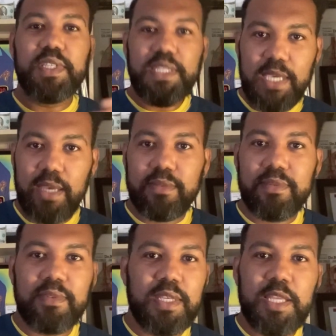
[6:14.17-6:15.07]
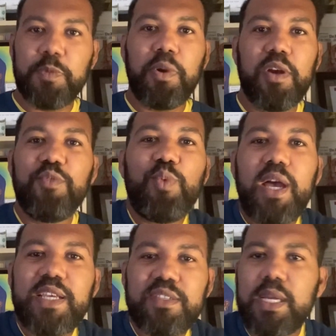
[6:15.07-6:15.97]
Yeah, it's part of
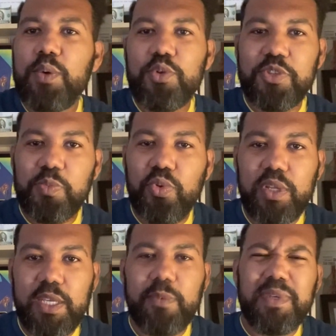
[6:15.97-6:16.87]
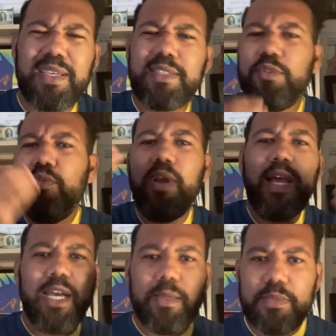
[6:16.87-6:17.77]
why Star Wars is brilliant, because it
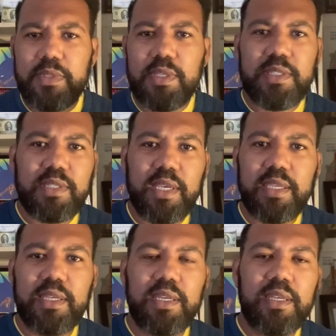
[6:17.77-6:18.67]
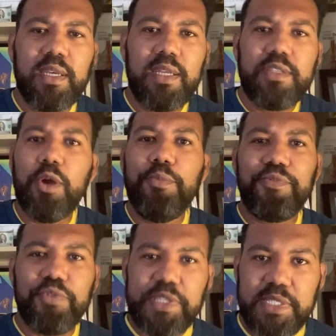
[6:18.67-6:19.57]
rhymes. It's like a dope
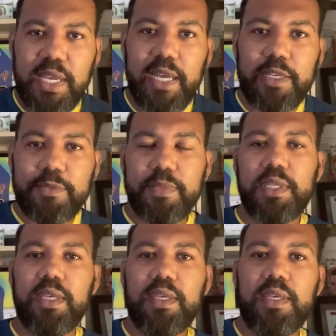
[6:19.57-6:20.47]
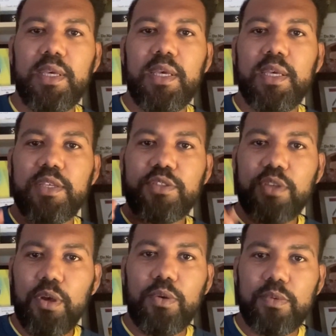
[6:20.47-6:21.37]
freestyle.
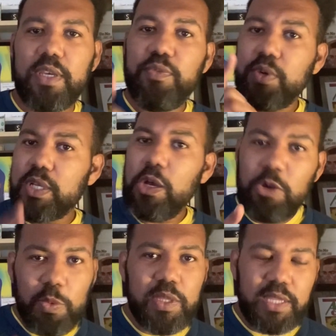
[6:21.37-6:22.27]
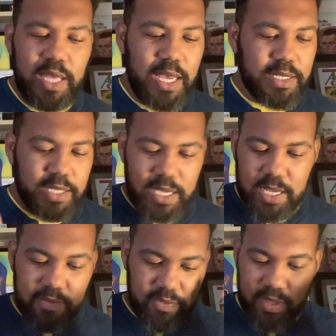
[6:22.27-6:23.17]
So, if we're going with that
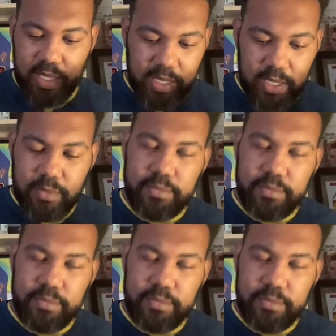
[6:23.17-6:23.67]
kind of thinking,